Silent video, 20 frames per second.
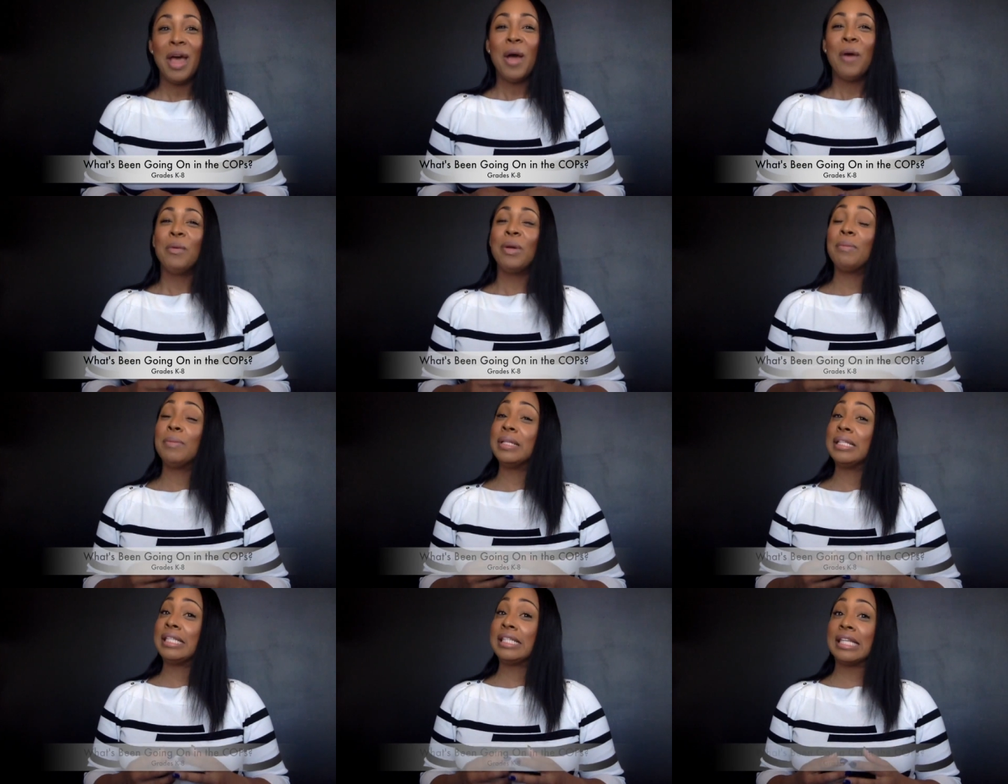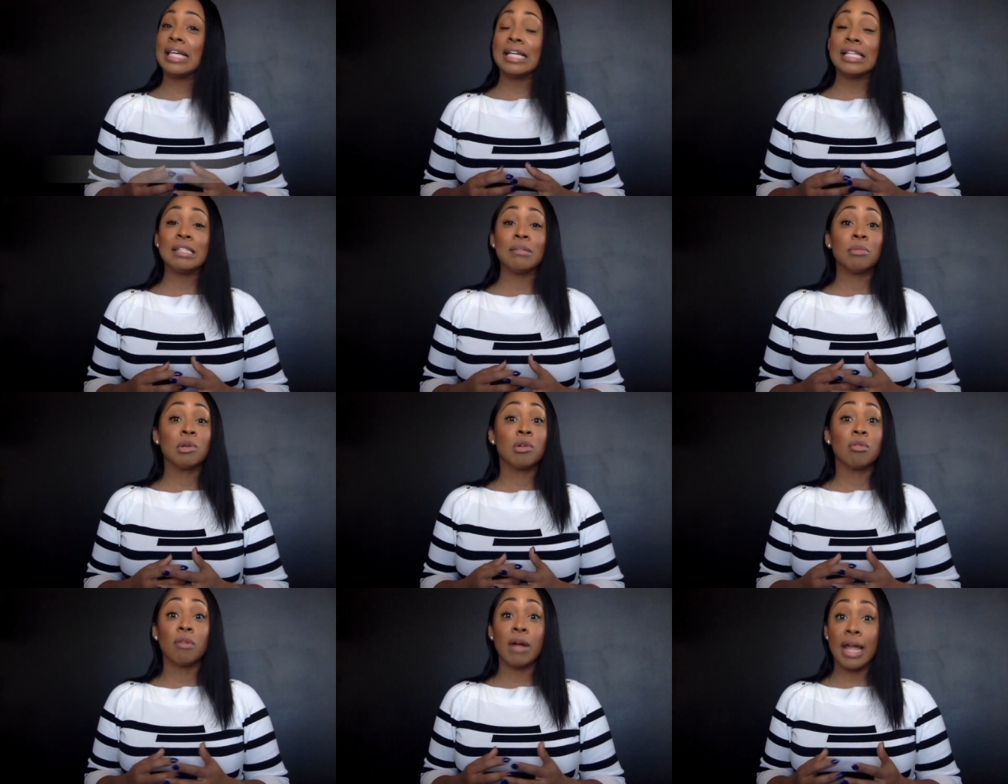We've been seeing
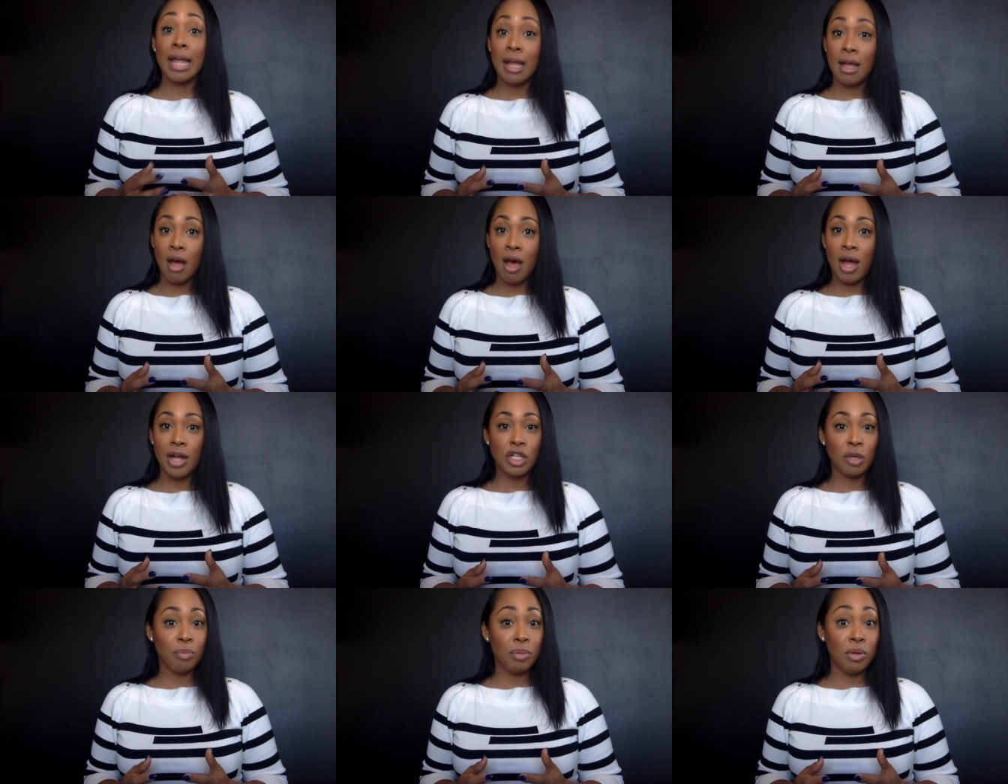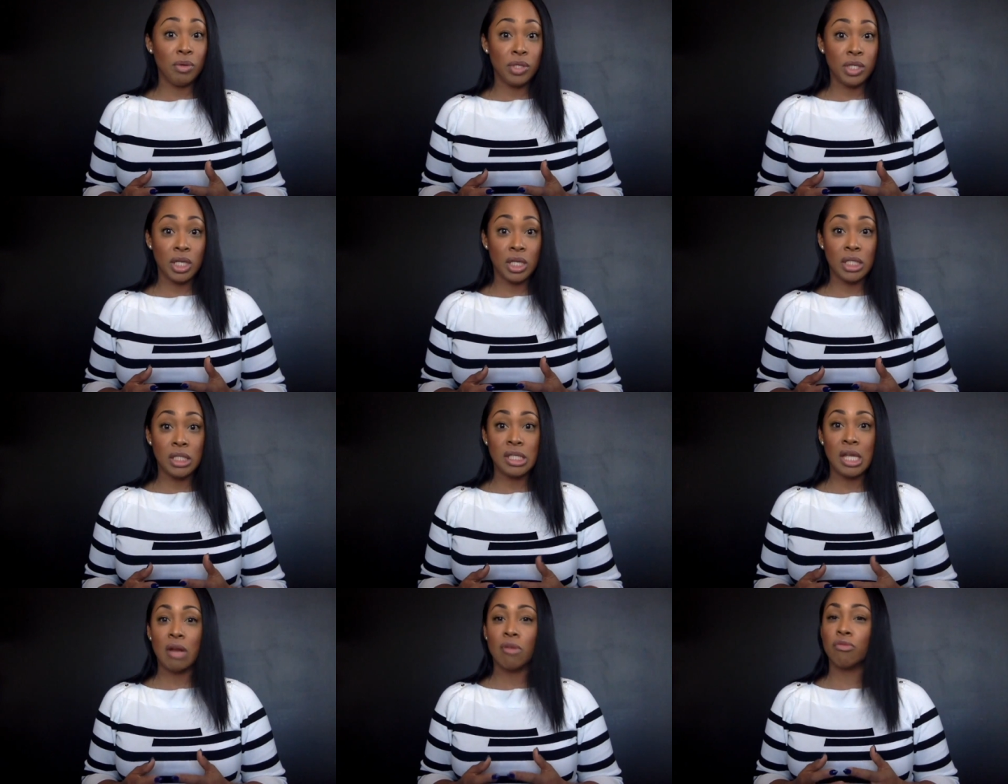some great
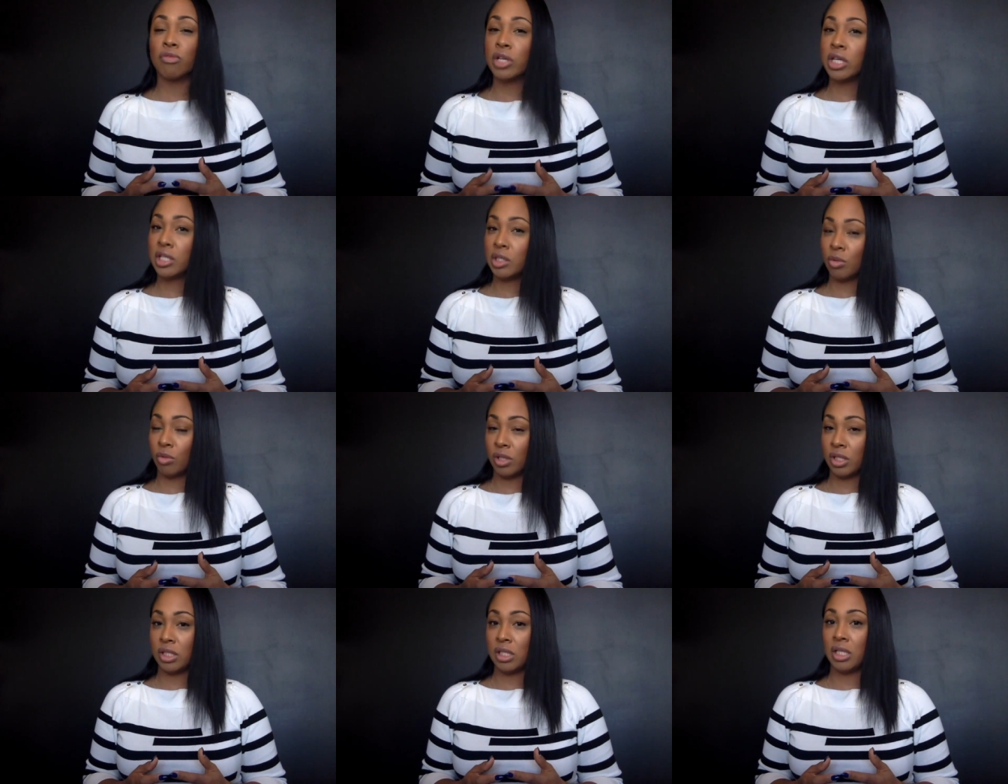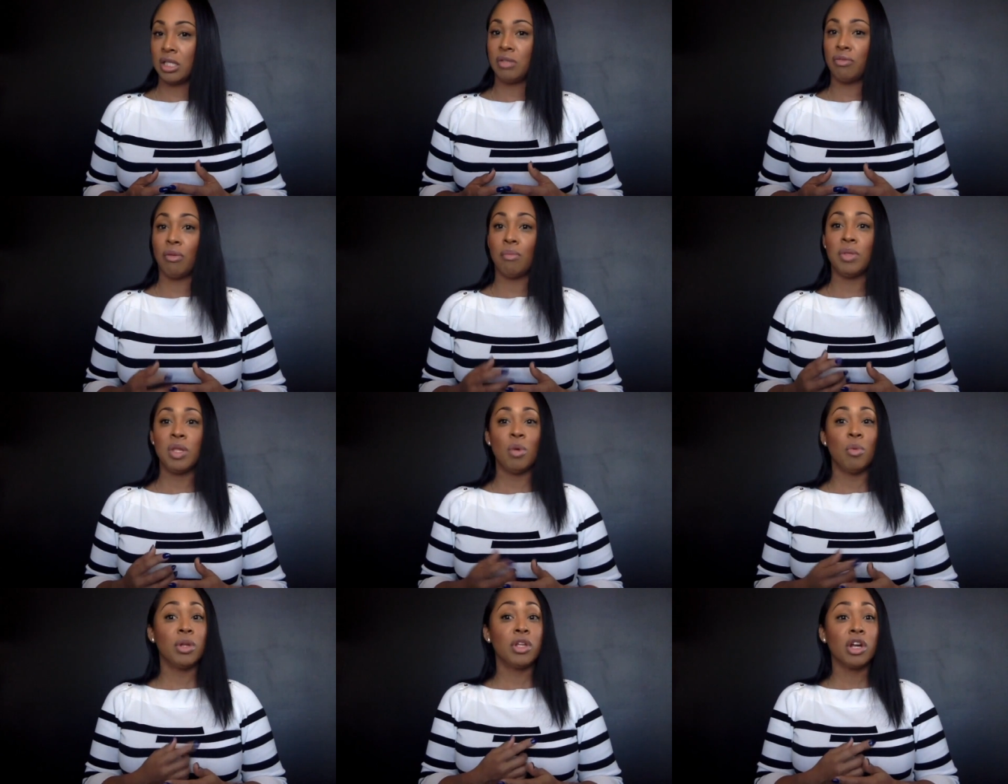contributions and resources
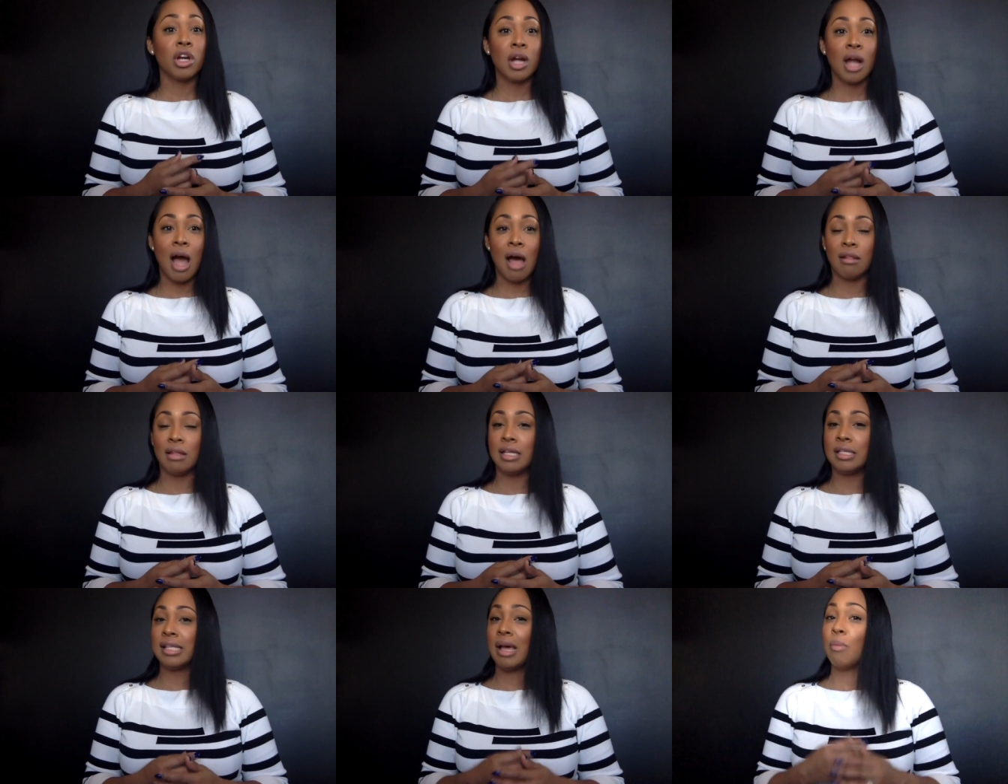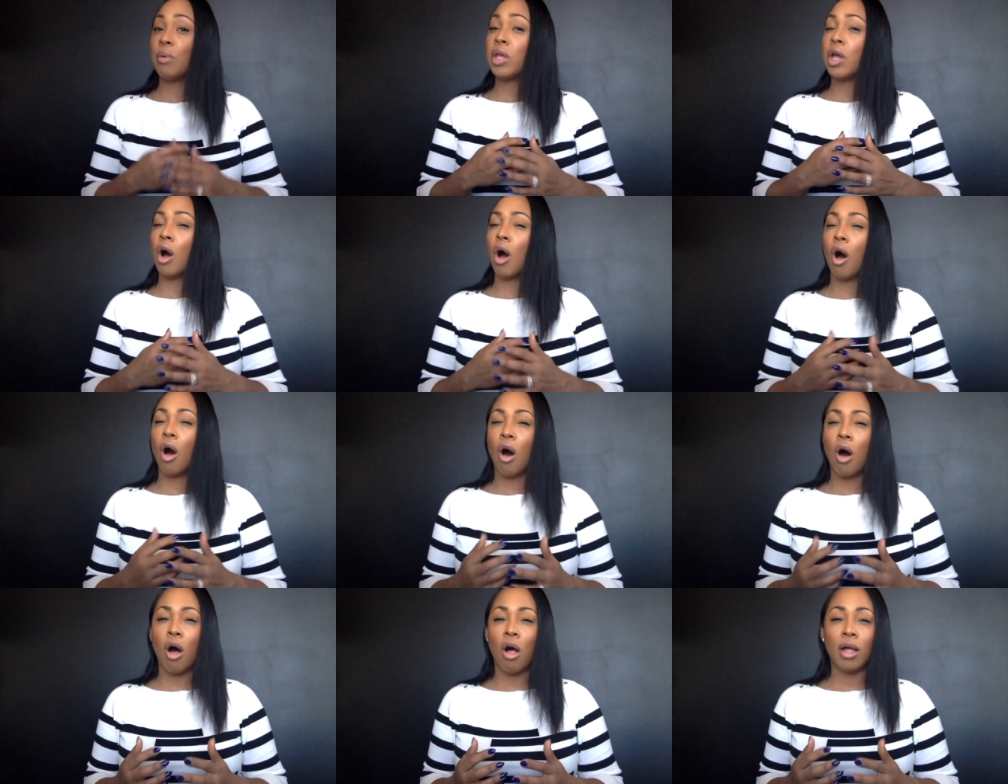from you and your colleagues that we
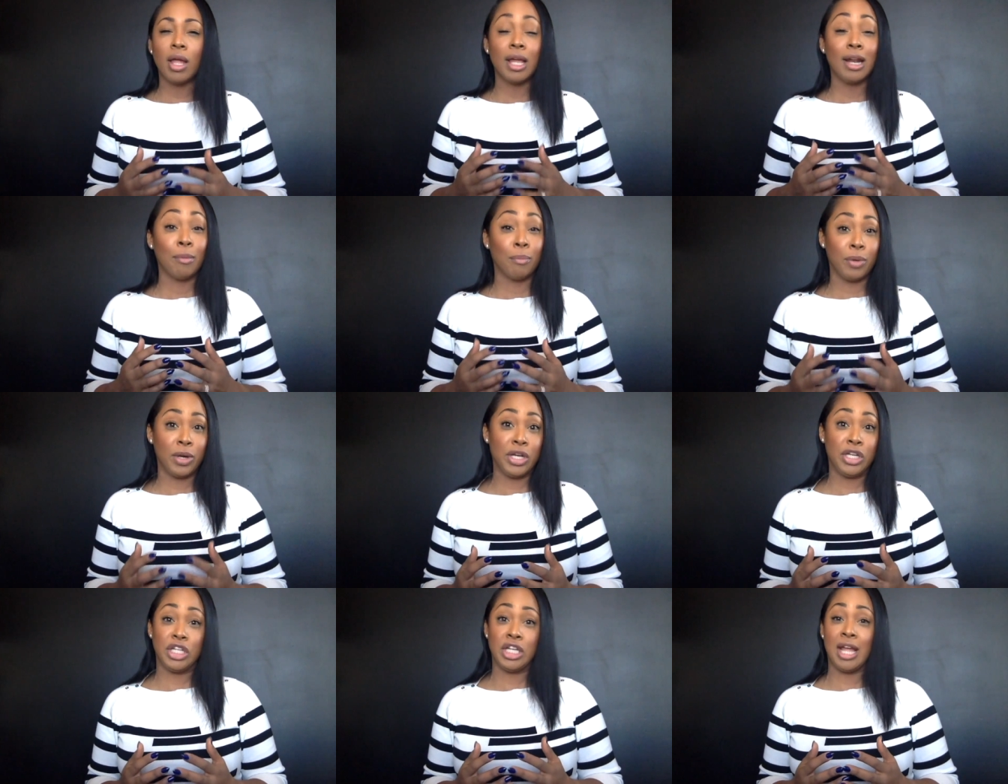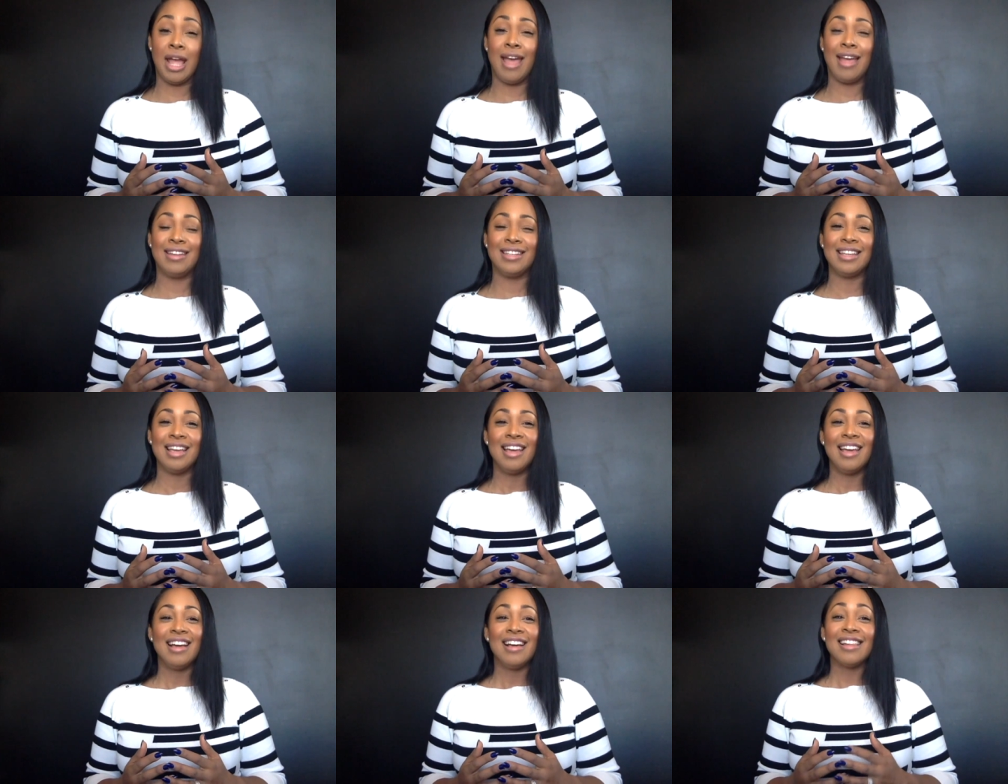all can appreciate.